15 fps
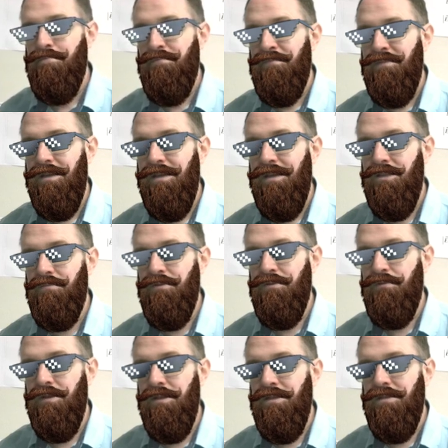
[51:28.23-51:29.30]
that's going to be
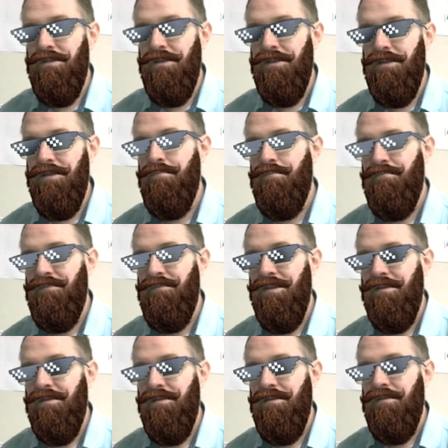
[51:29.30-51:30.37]
released here
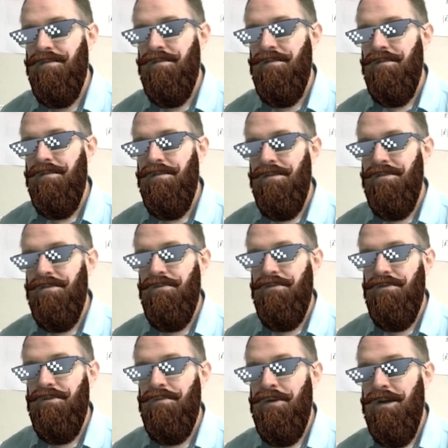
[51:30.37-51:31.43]
is equal
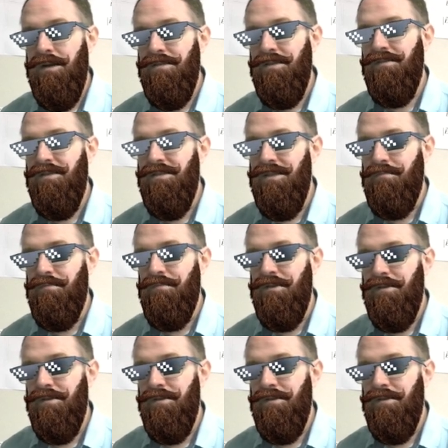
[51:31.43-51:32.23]
to a positive this number.